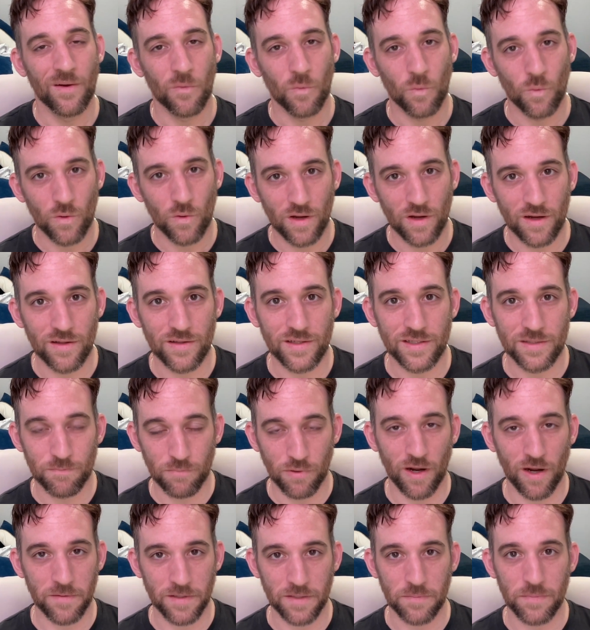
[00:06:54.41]
well, it's
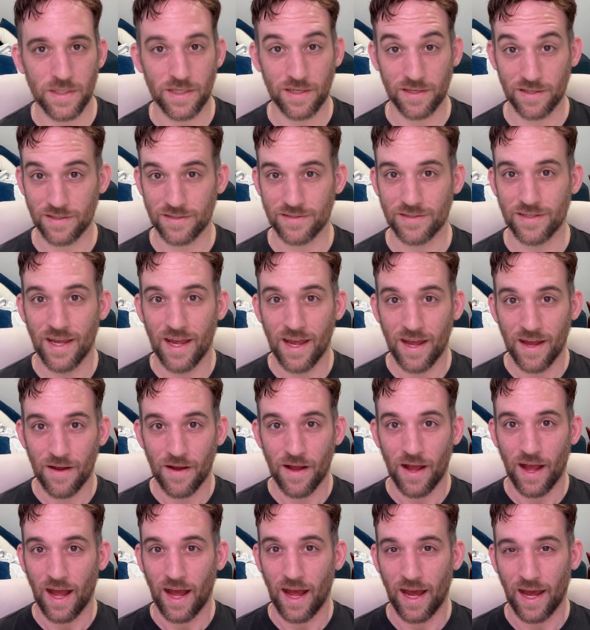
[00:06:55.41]
probably because
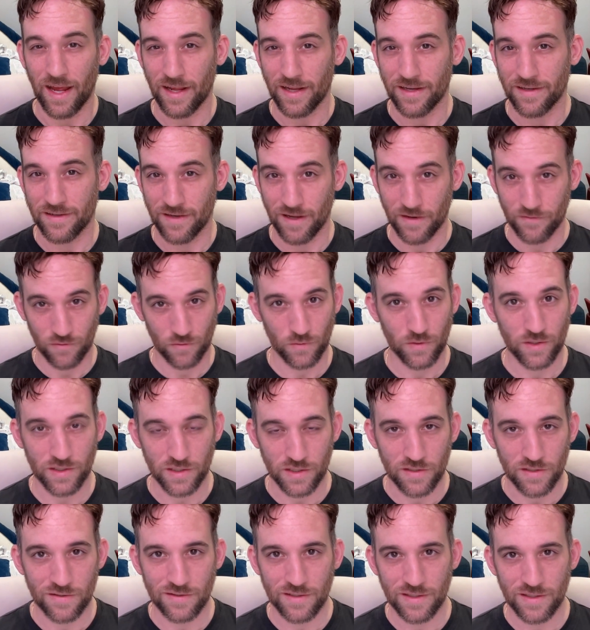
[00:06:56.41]
I never really
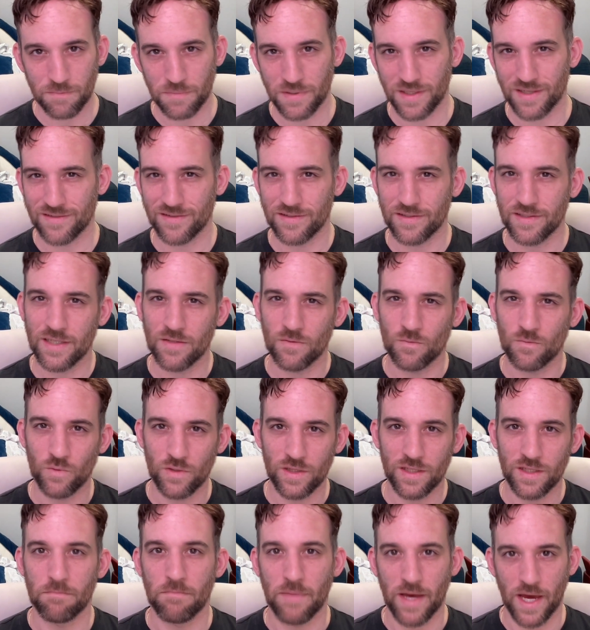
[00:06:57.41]
used it because it didn't
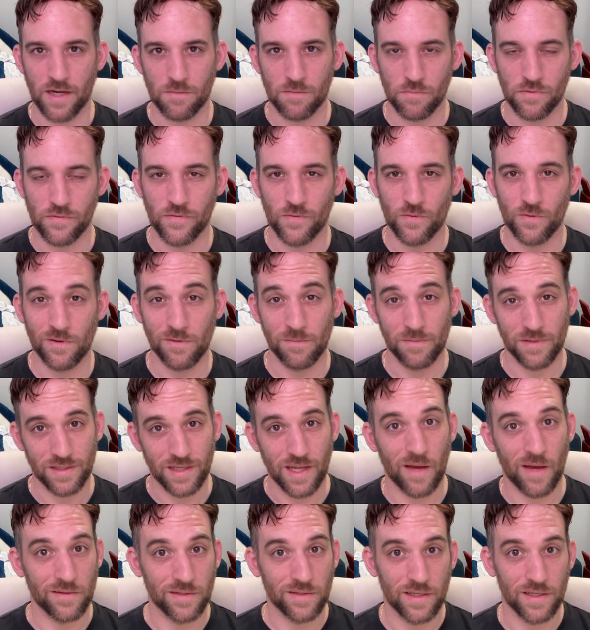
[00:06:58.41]
really matter before, but
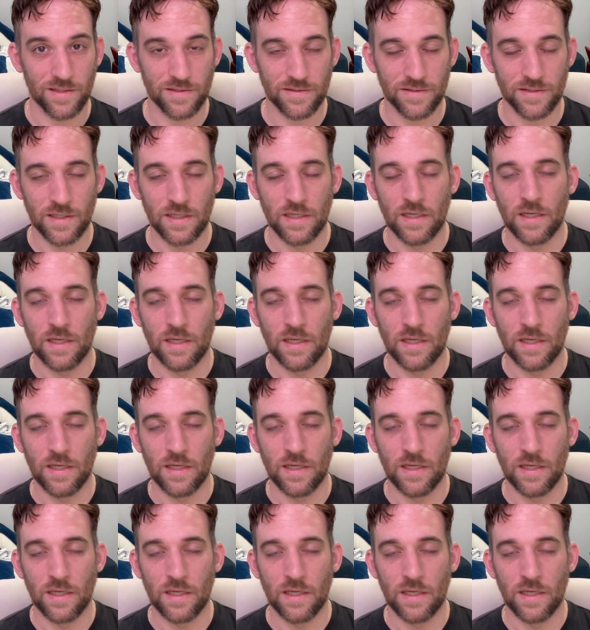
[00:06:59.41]
now it does.